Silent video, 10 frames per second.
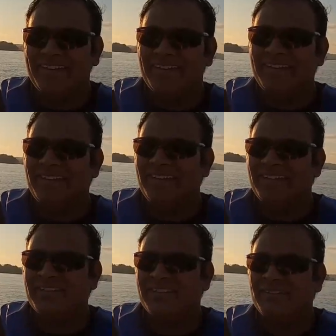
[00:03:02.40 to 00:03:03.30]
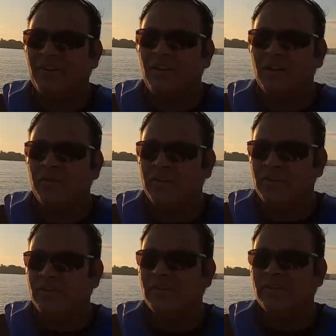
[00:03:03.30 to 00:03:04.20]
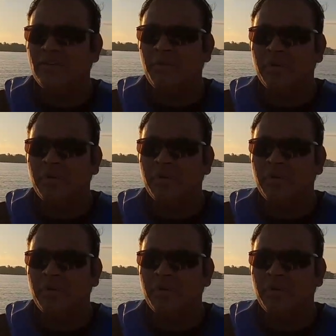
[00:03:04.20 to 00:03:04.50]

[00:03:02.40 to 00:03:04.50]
It's got a lot of resistance in the